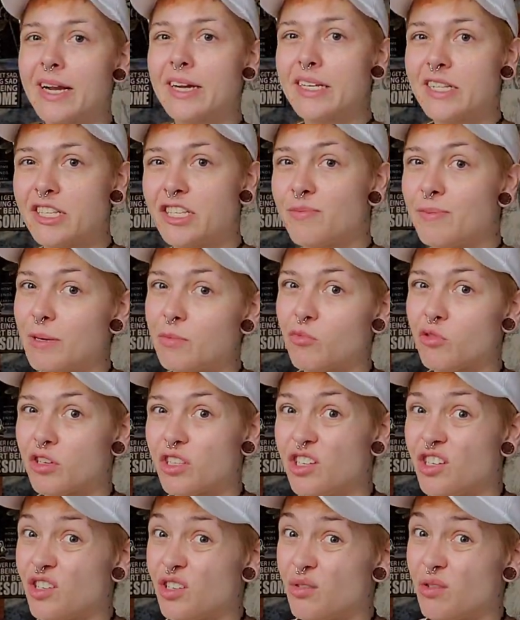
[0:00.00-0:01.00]
I didn't spend more
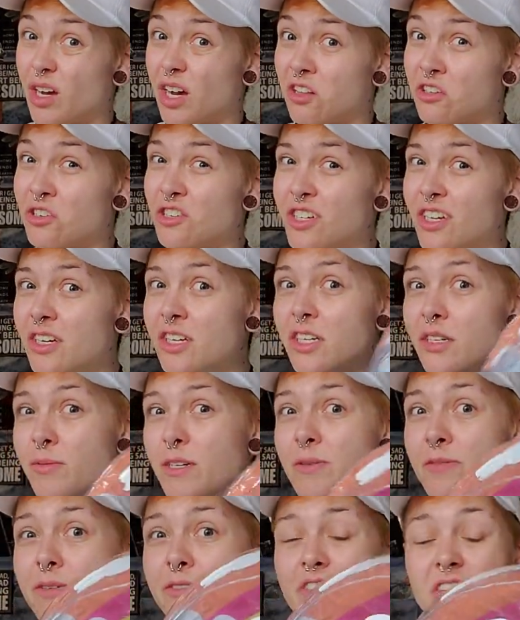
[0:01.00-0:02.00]
than $2 on it, to
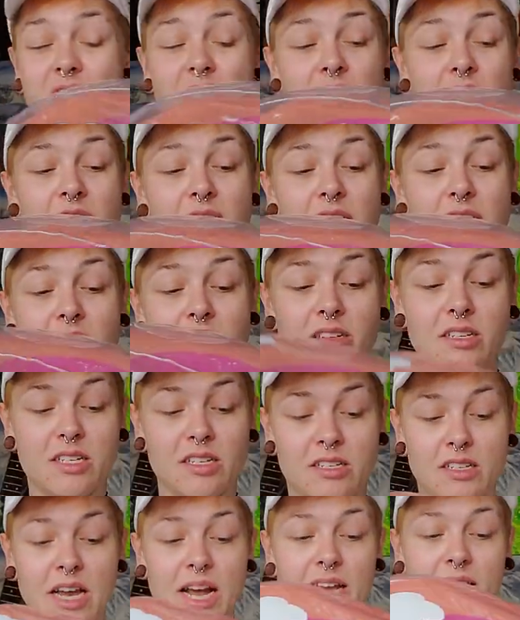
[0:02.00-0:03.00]
be perfectly honest,
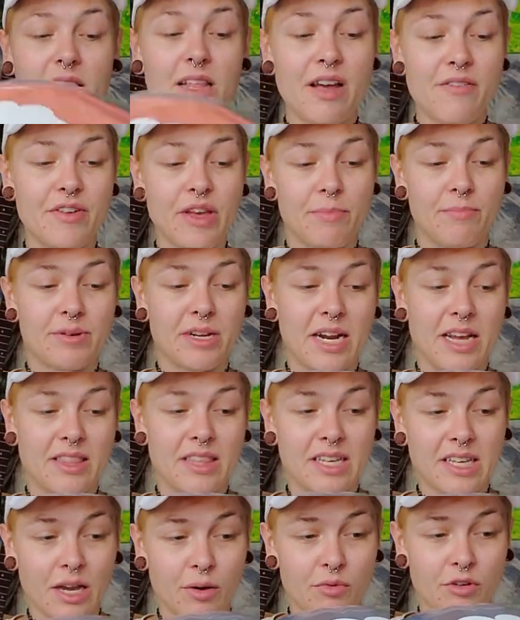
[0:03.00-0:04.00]
because I love it, but I
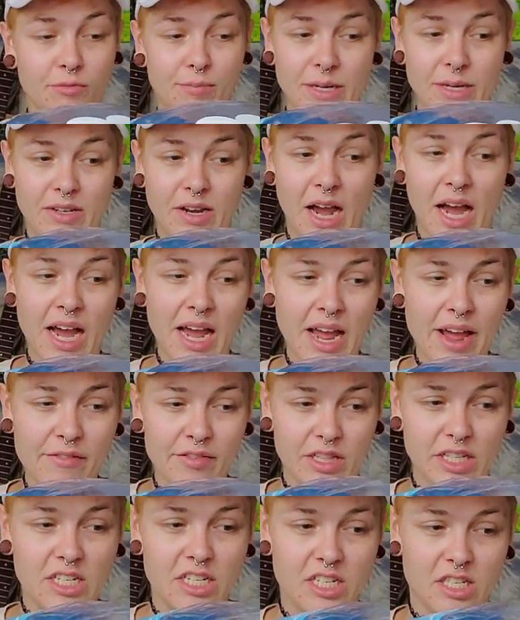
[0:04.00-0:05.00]
think I would have been
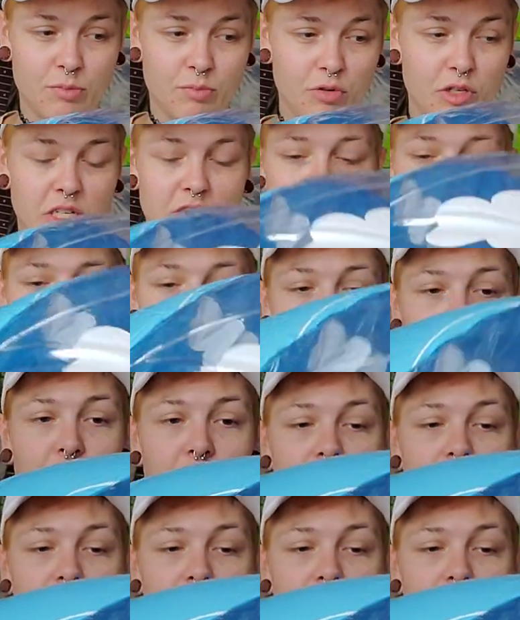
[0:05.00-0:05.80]
heavily disappointed if I'd